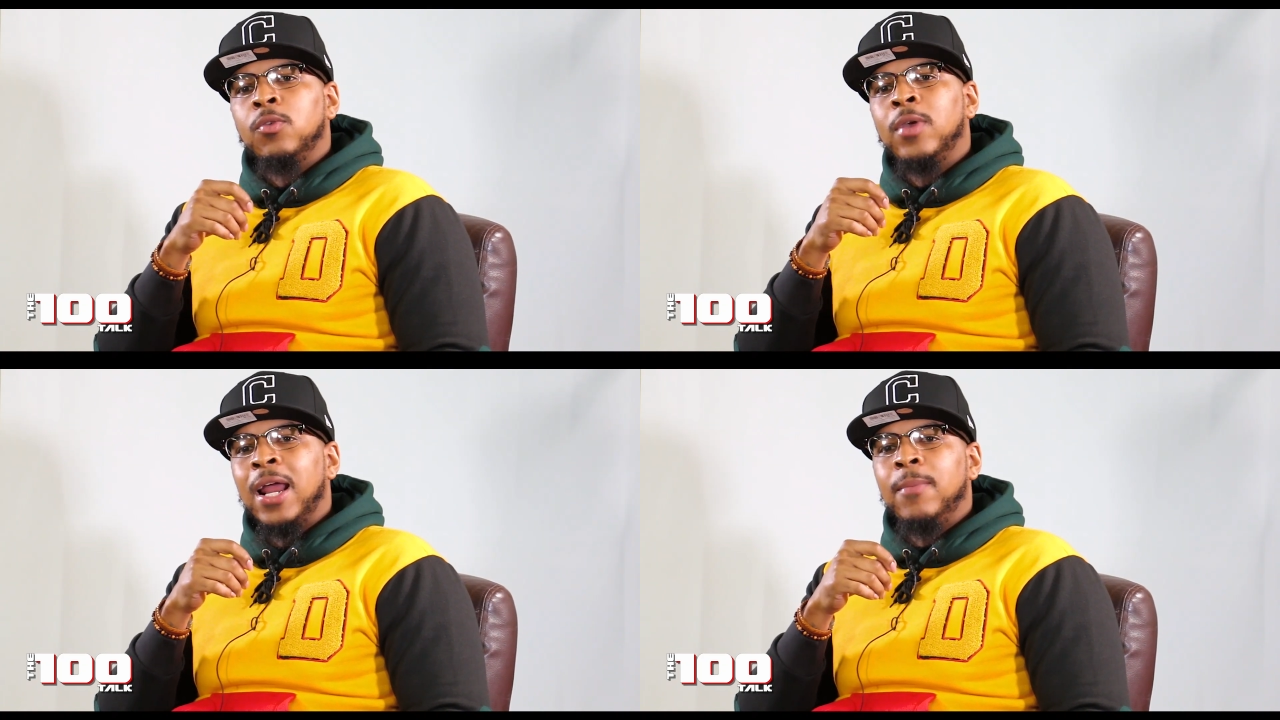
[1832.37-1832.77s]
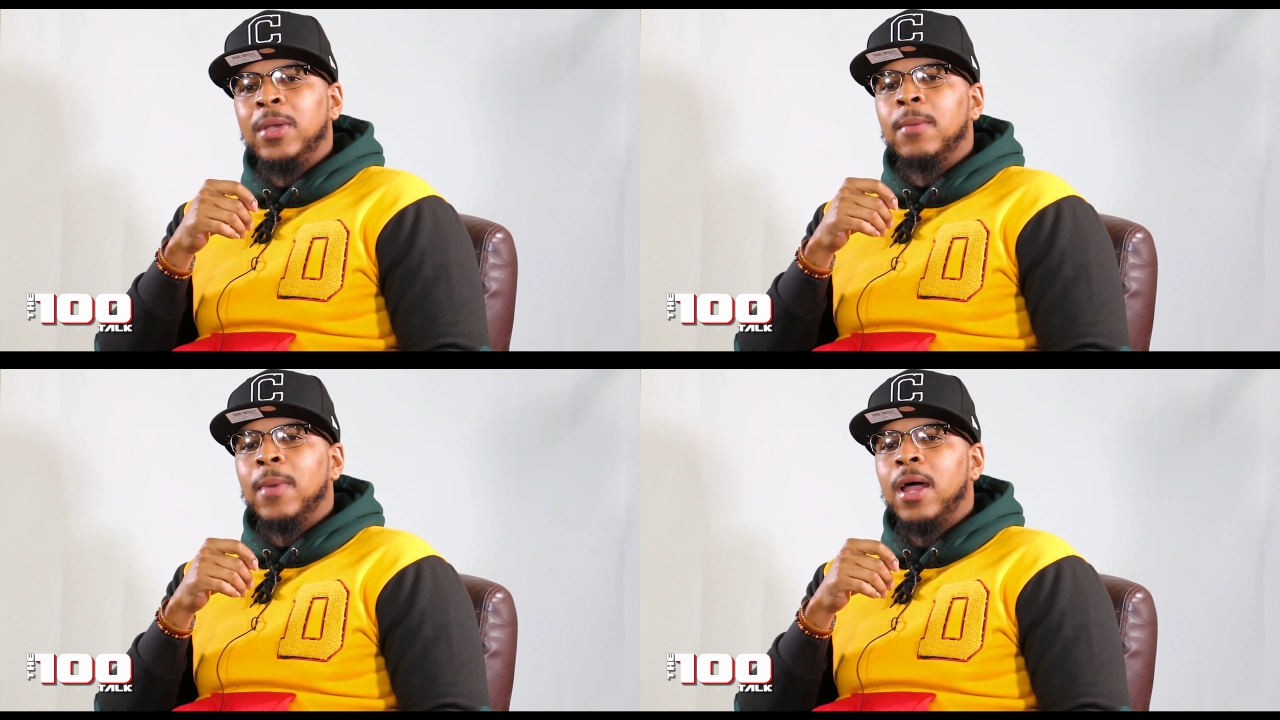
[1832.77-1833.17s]
You gotta
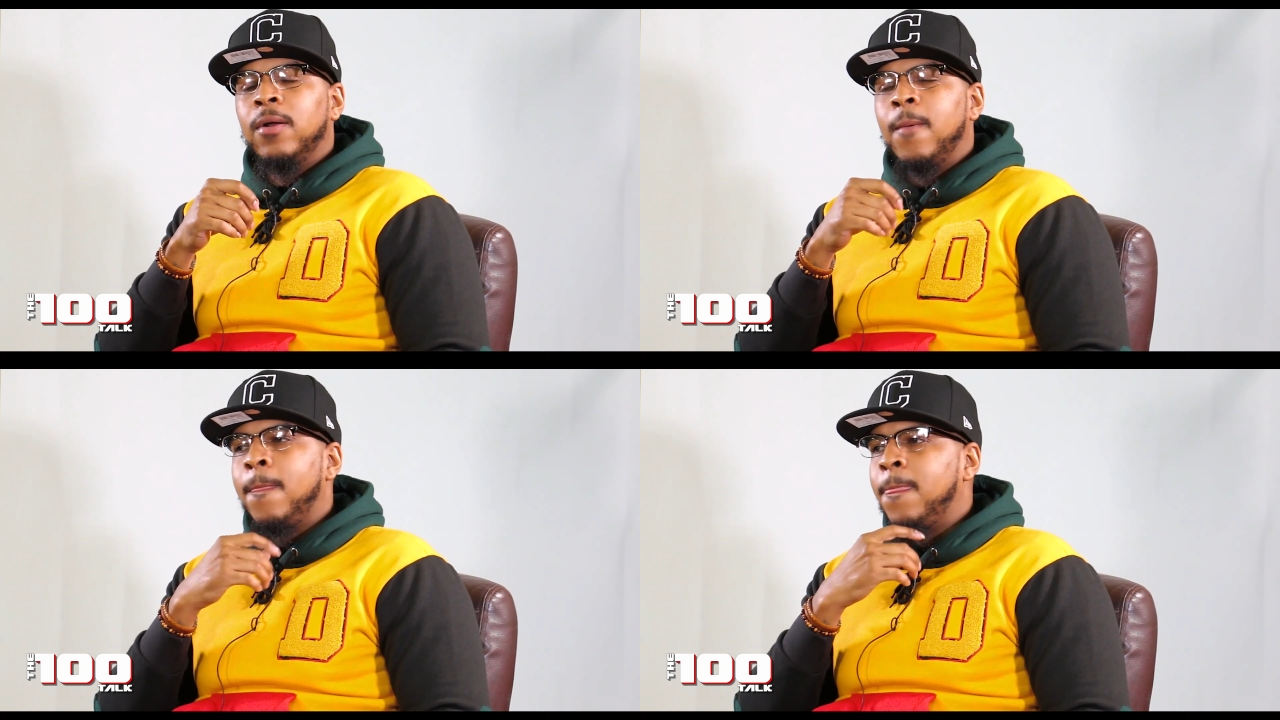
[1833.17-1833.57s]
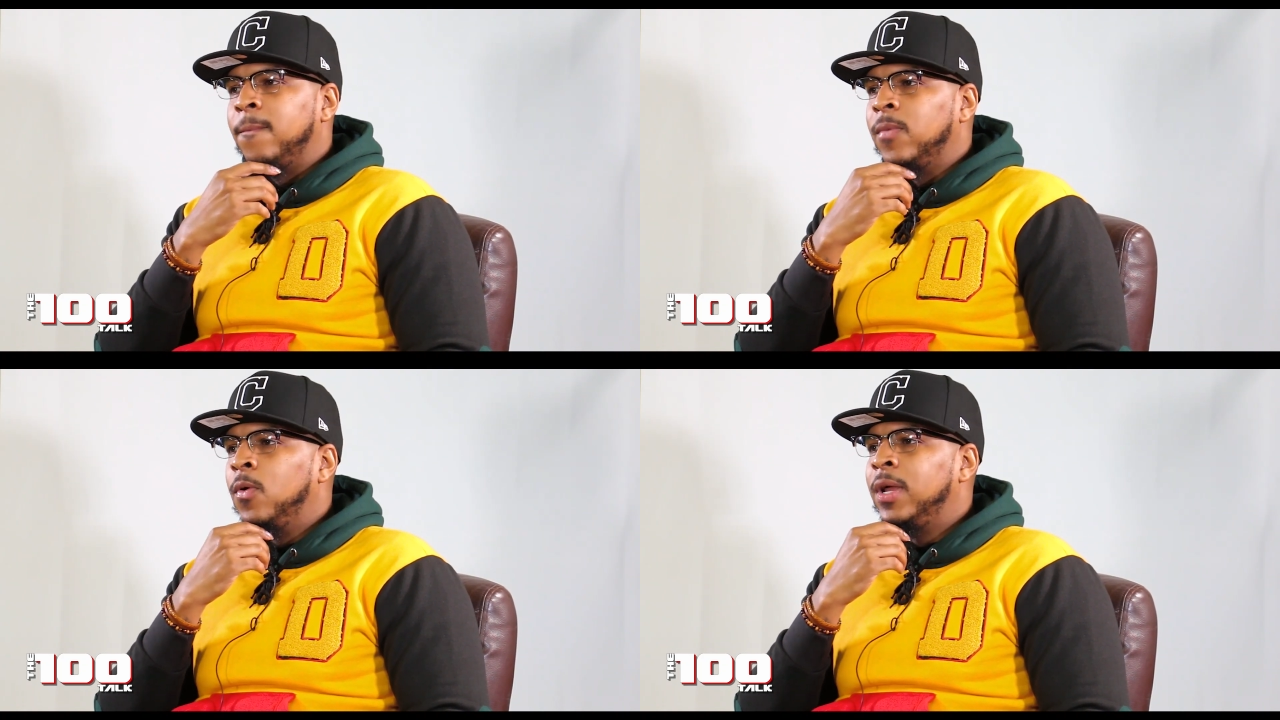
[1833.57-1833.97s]
be the model
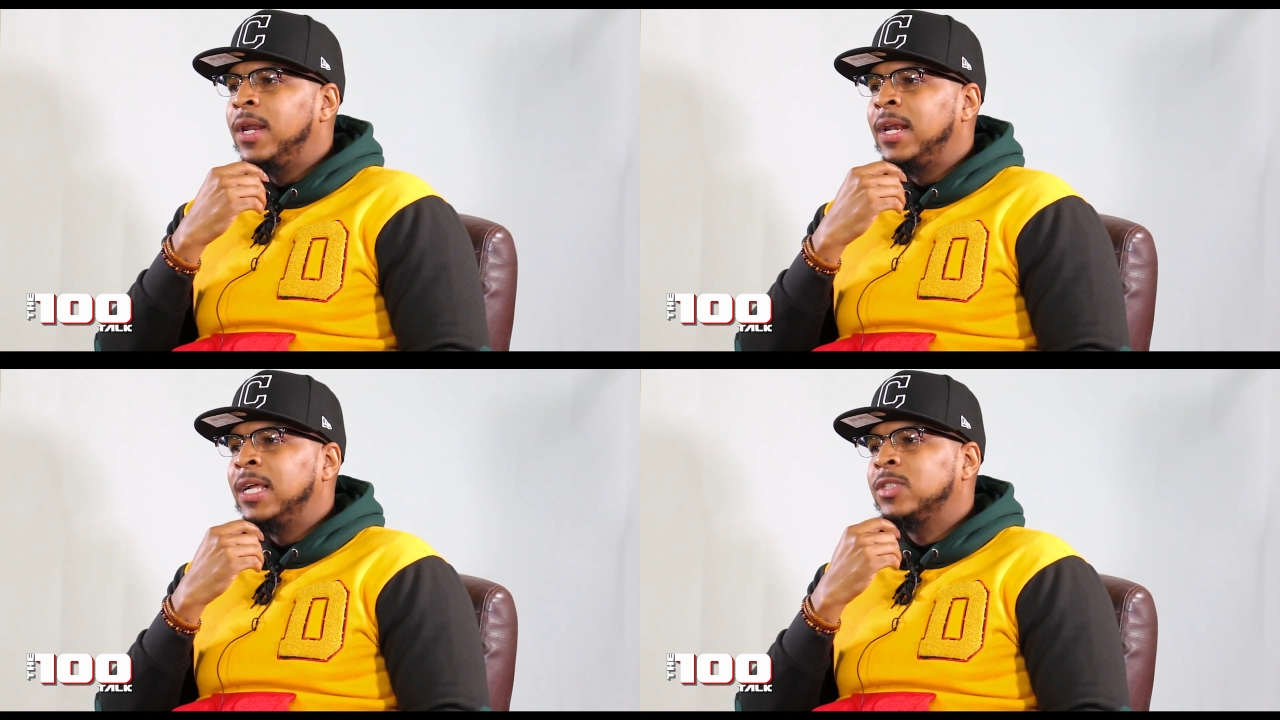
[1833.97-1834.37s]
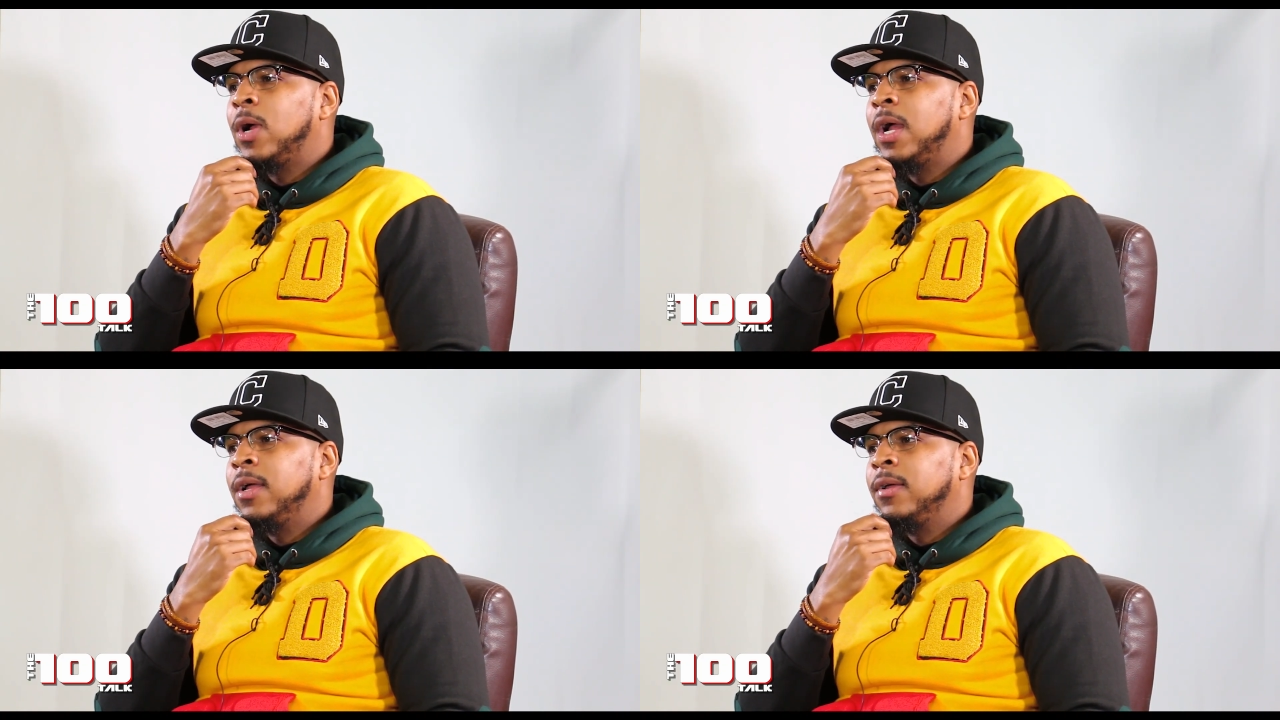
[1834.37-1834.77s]
or whatnot. That's
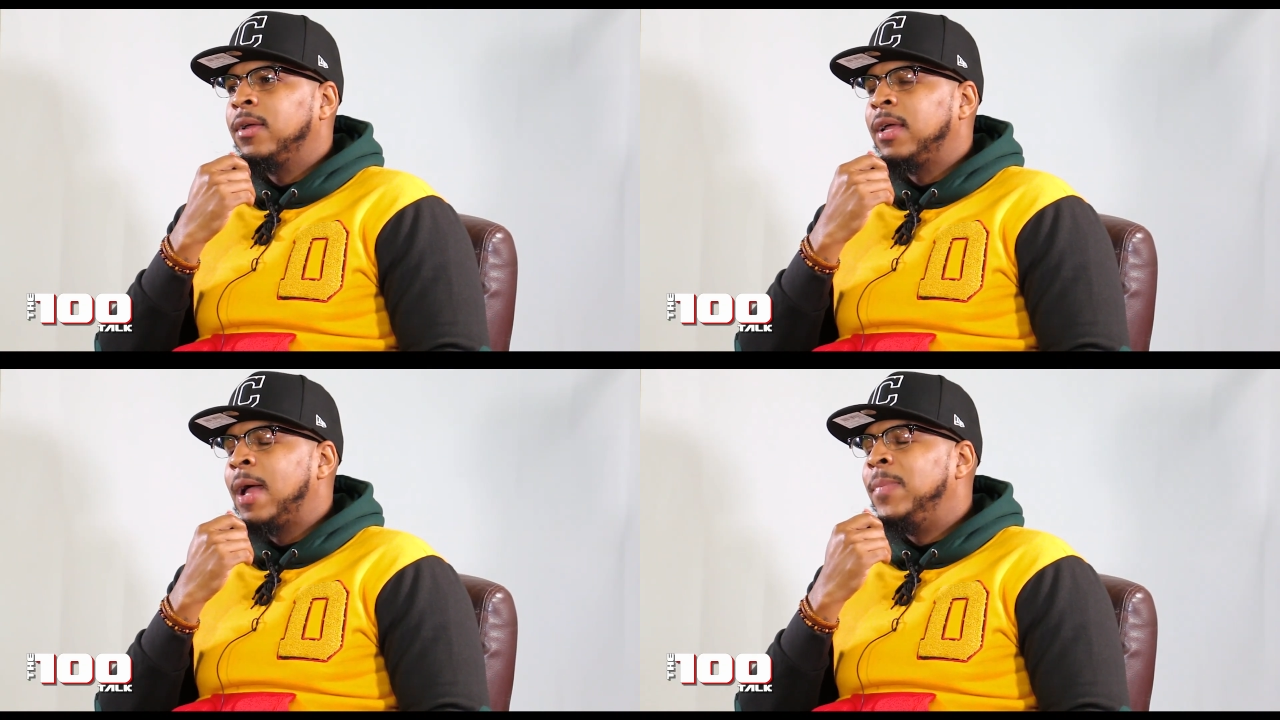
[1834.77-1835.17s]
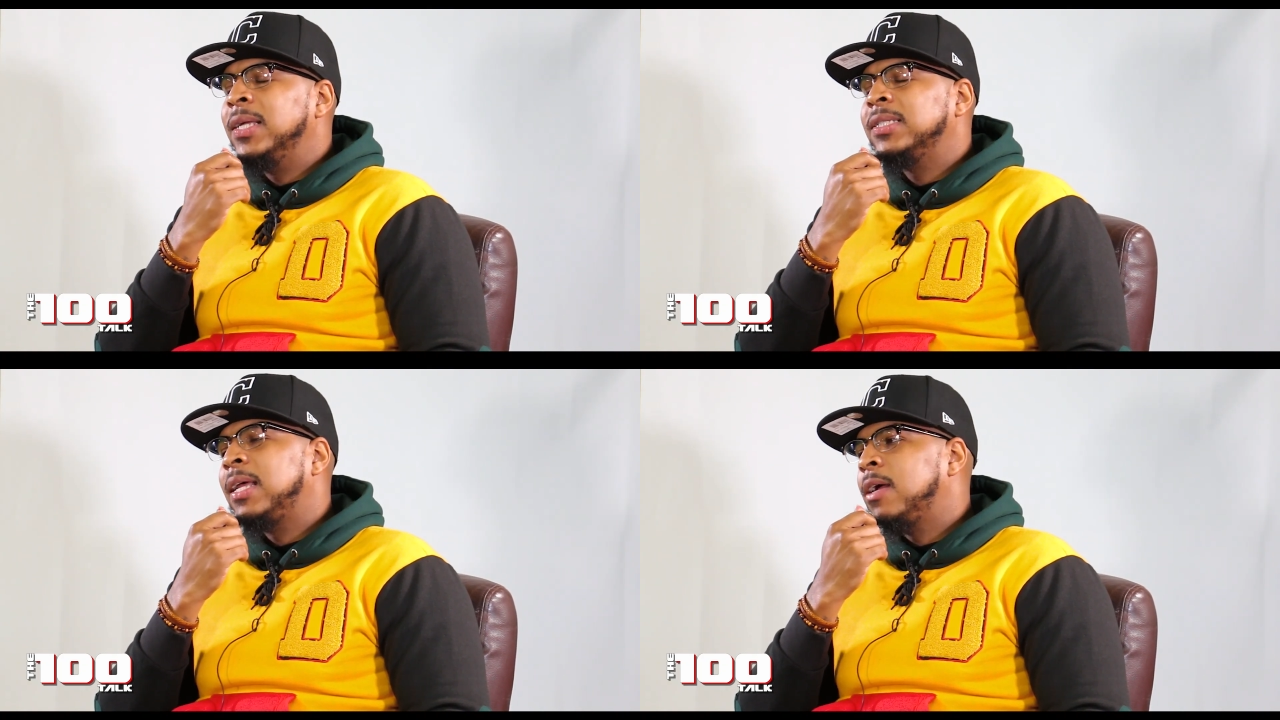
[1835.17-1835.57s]
why I've
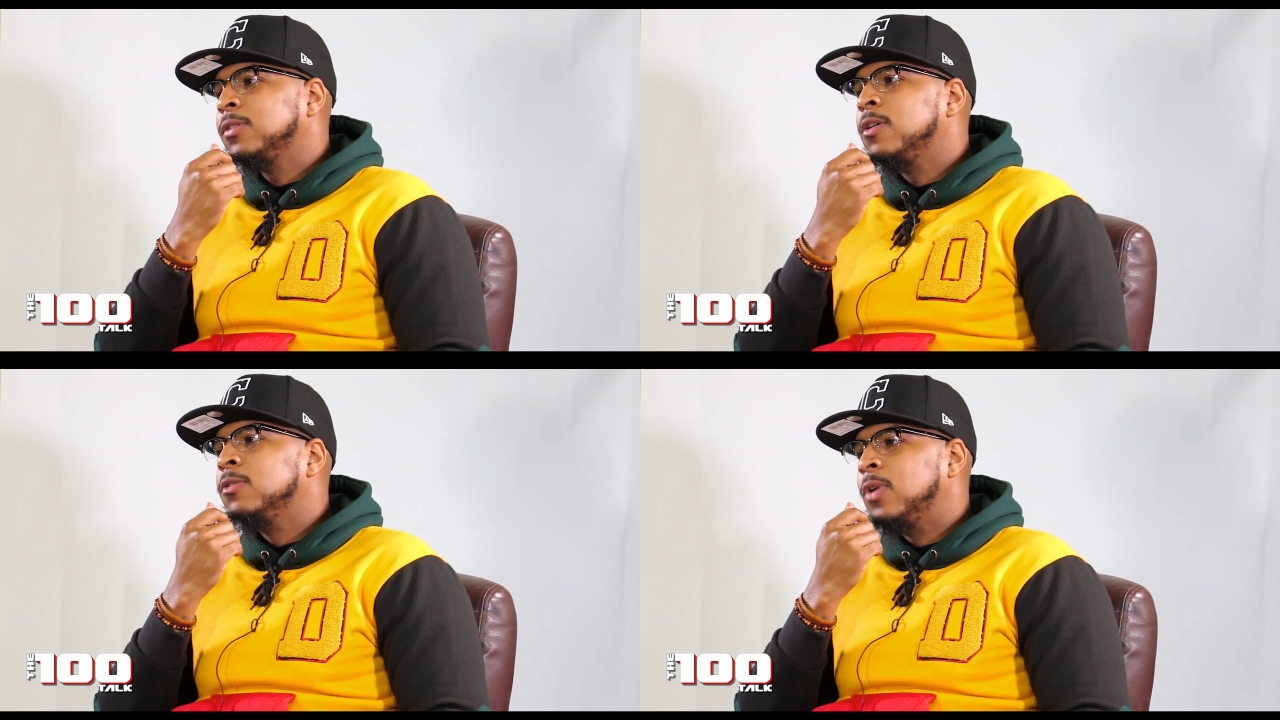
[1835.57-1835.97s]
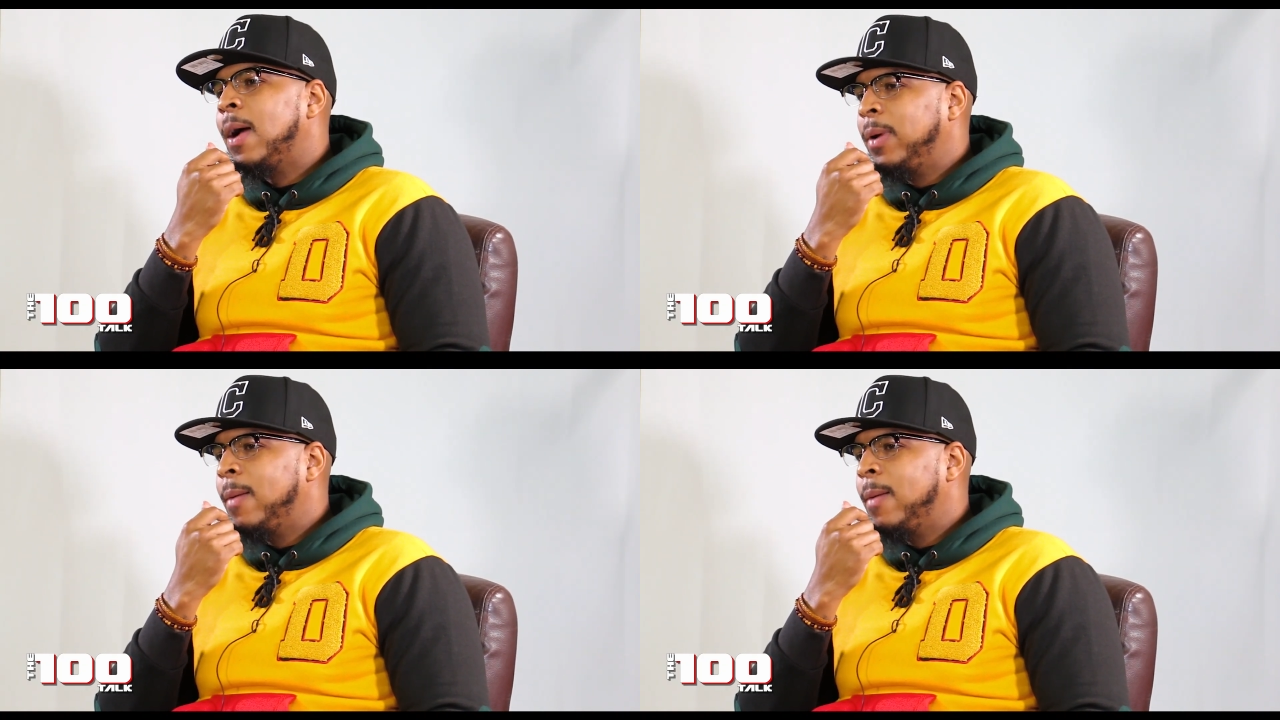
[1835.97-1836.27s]
been said I was gonna drop it.